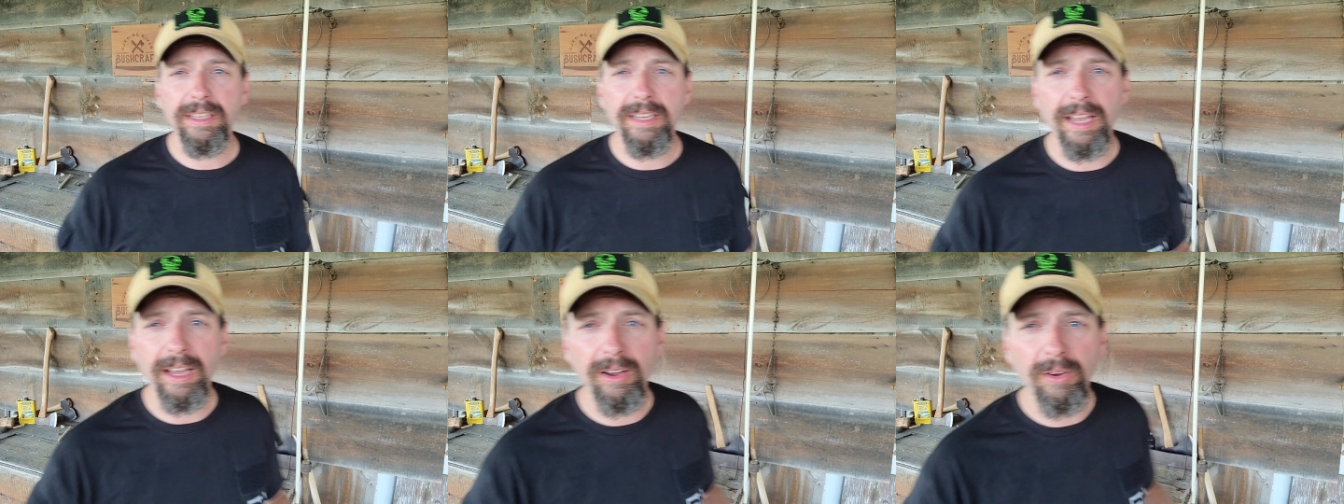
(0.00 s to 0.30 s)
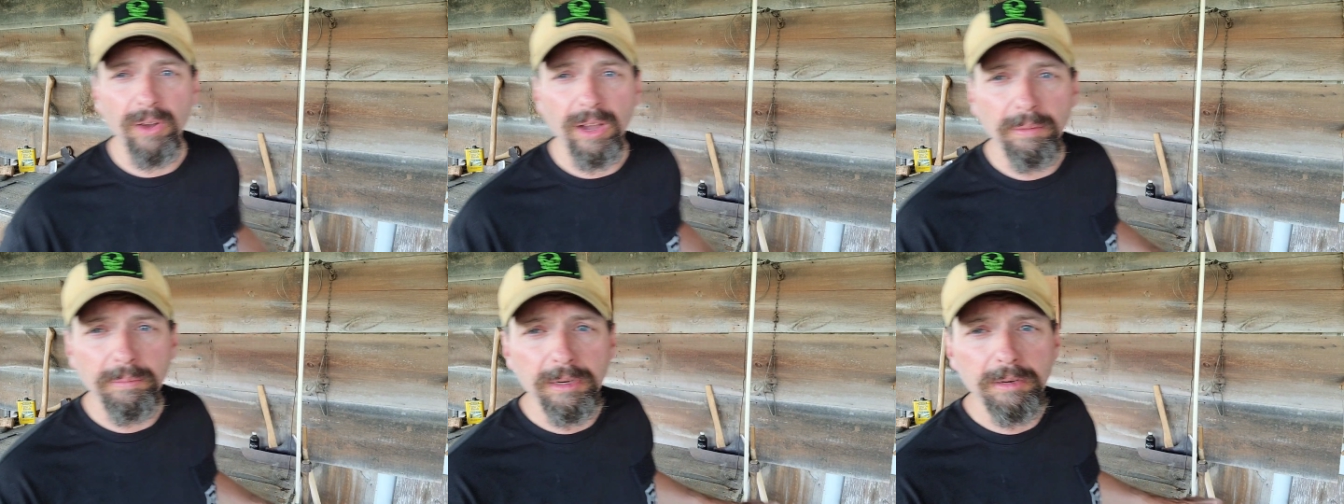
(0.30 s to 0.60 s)

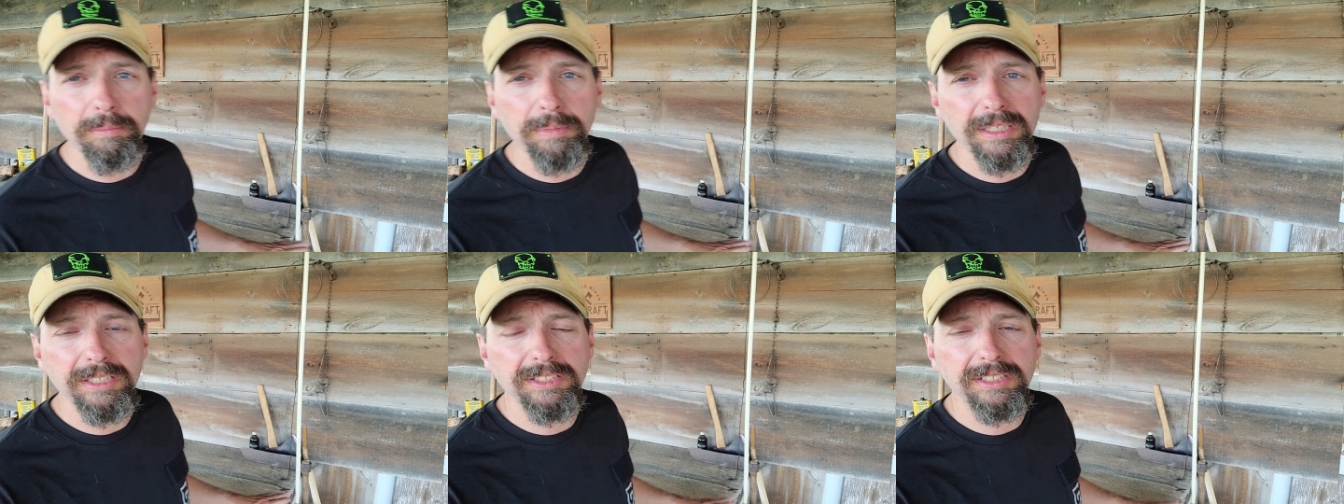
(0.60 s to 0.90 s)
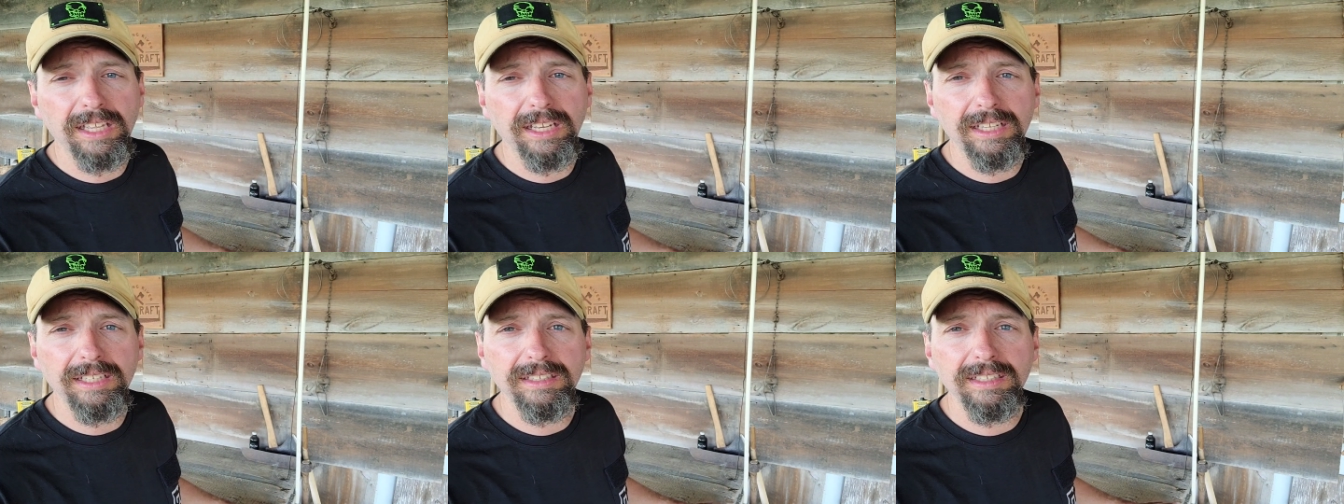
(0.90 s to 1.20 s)
Now I'm going to be
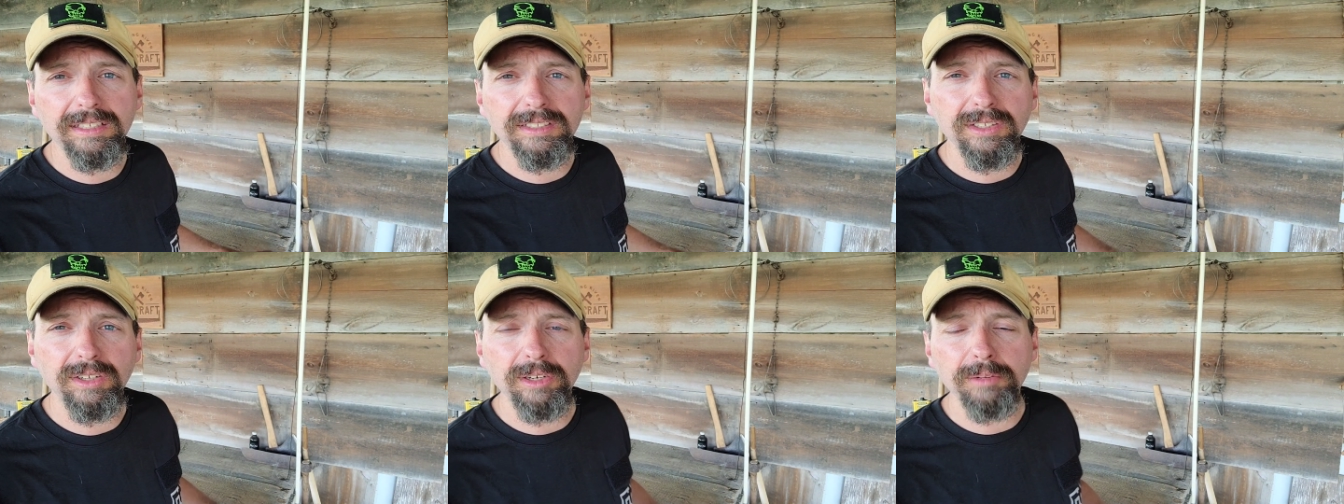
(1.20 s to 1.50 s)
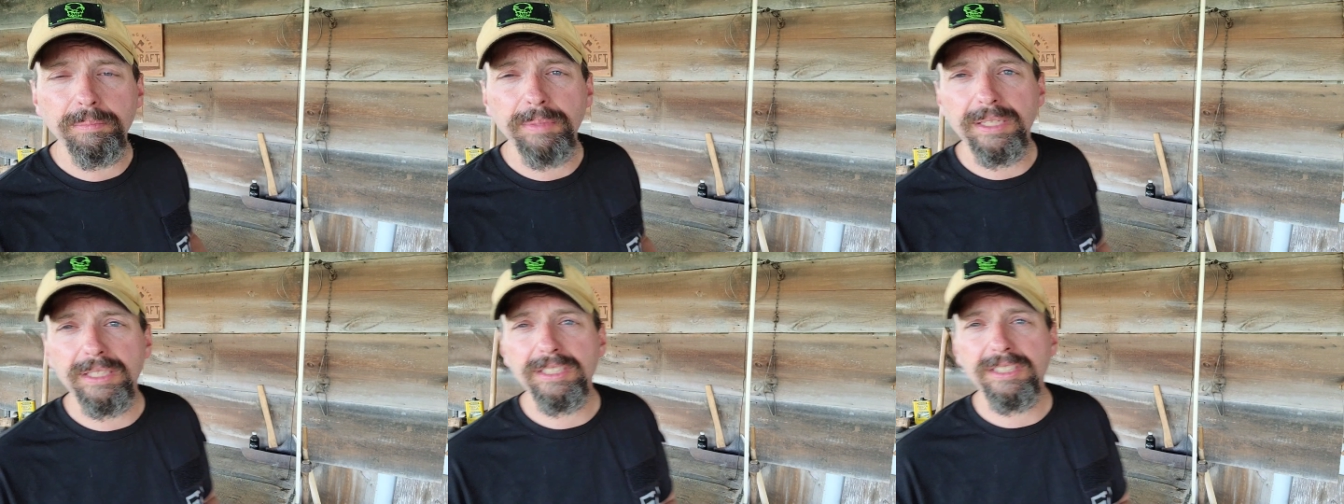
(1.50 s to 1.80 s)
setting this on a
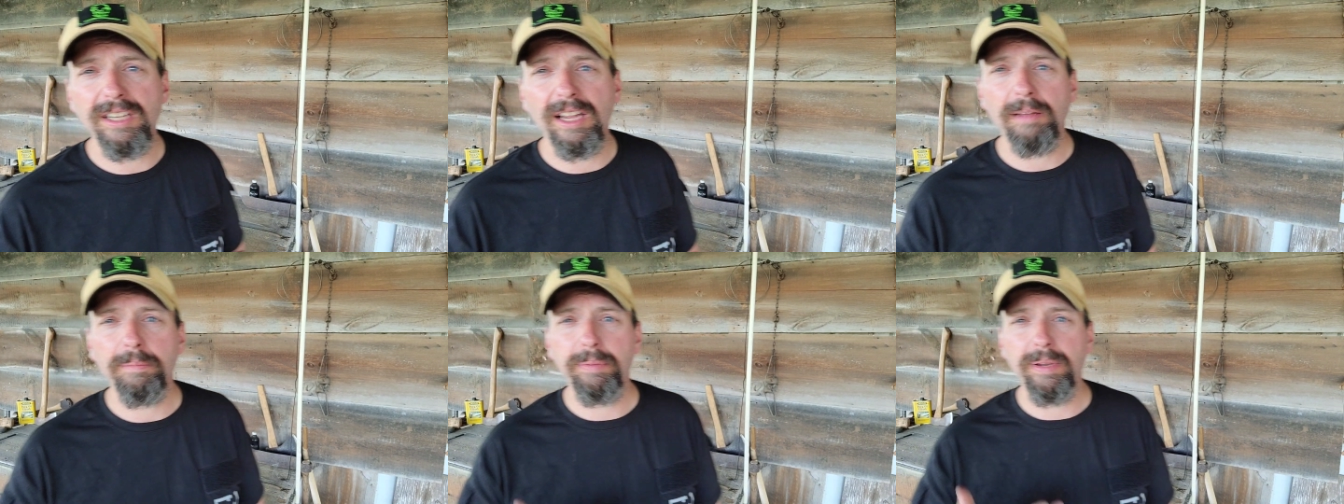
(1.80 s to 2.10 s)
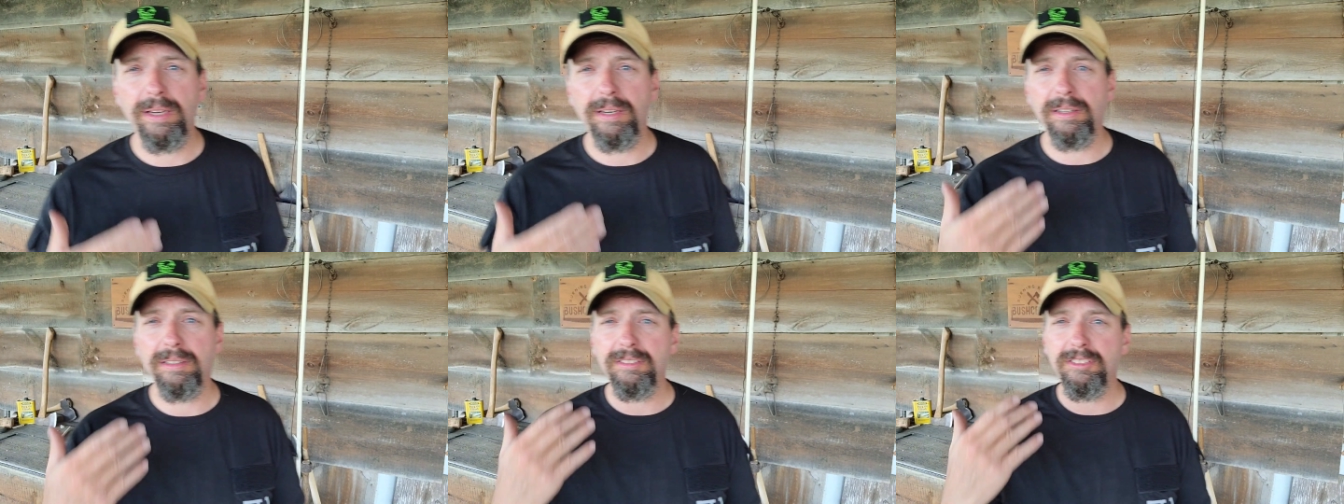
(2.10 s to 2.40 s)
bench top
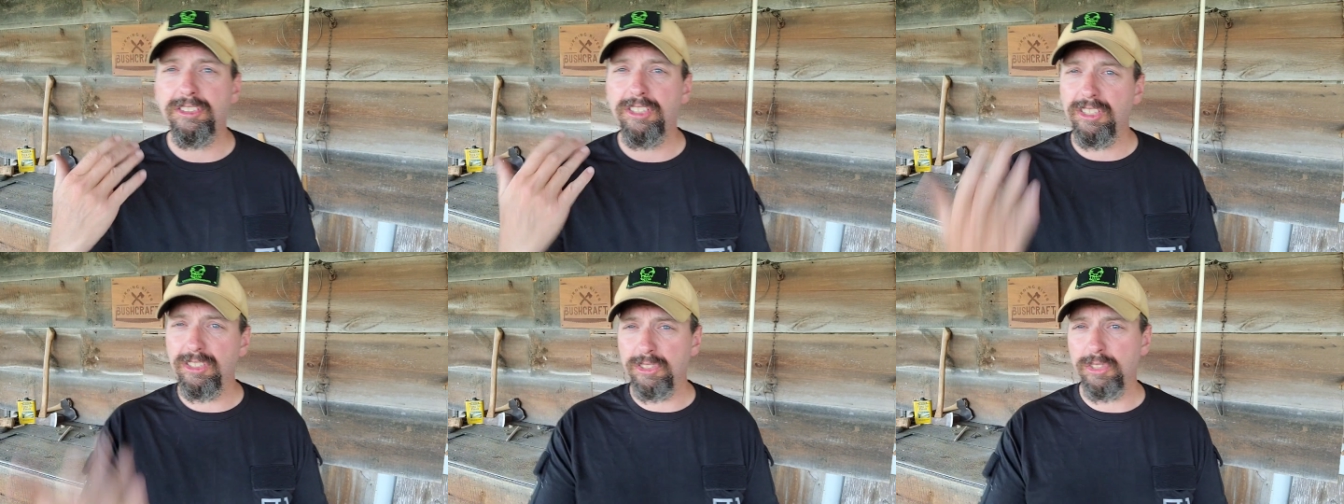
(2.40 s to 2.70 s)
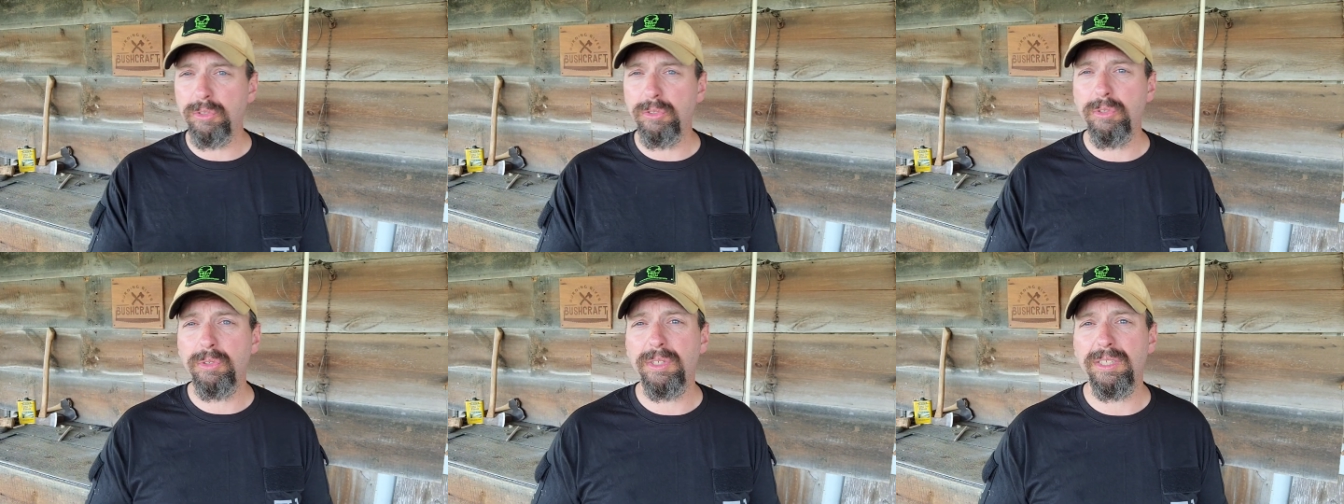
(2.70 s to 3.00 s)
here just
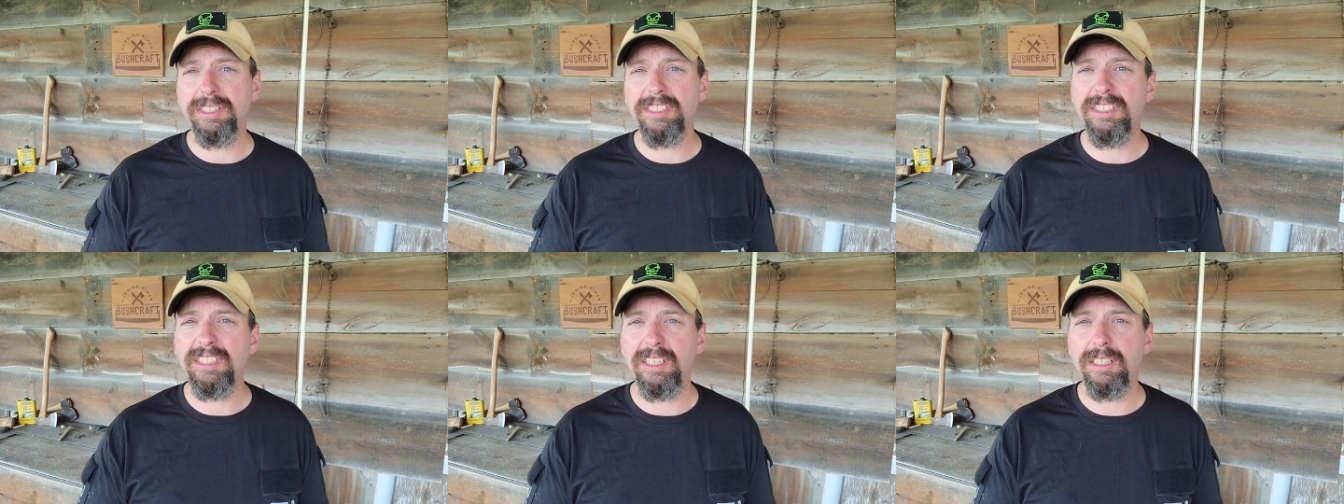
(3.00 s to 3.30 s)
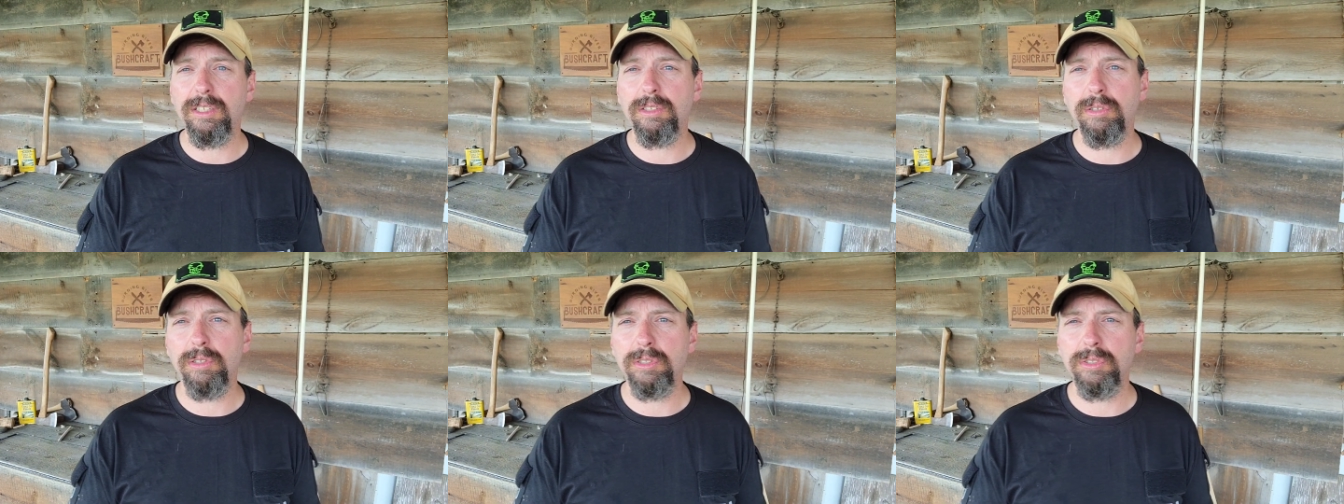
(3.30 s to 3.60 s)
so you can see
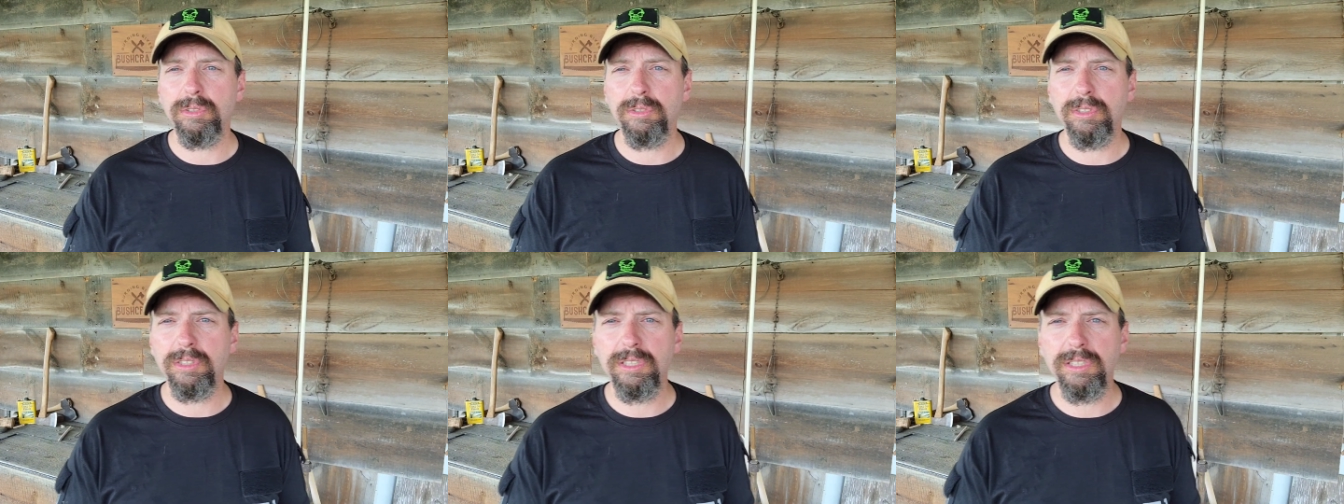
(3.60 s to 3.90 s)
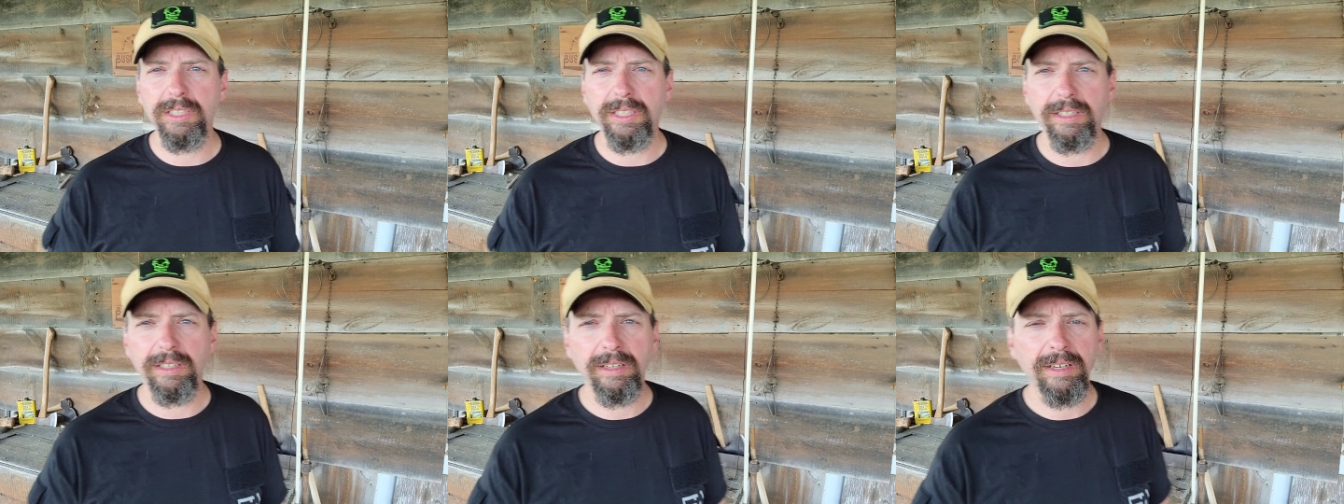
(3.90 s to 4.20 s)
it crystal
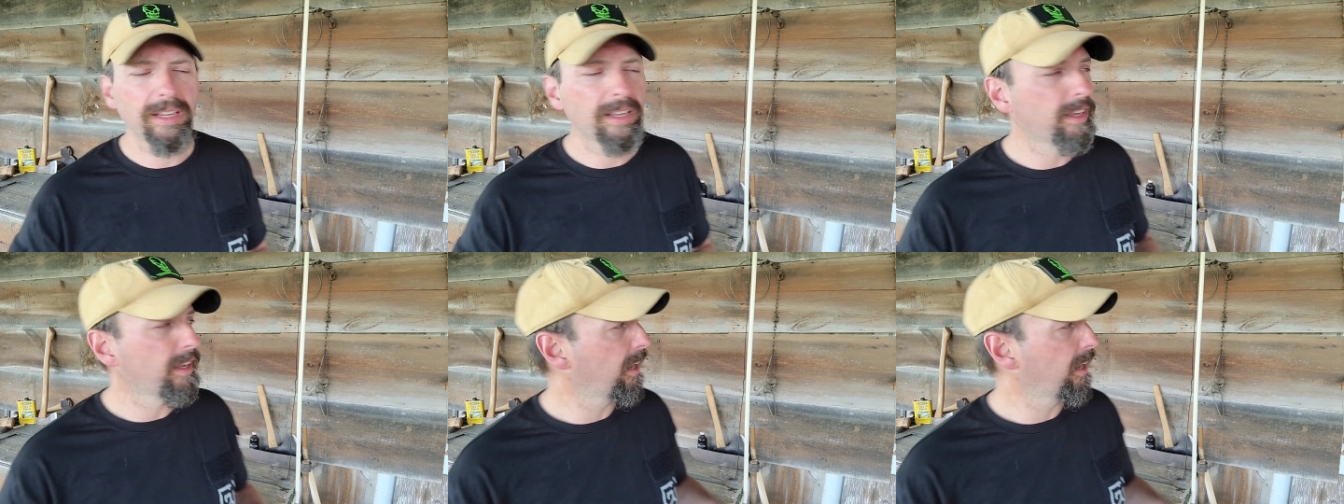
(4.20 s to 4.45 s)
clear.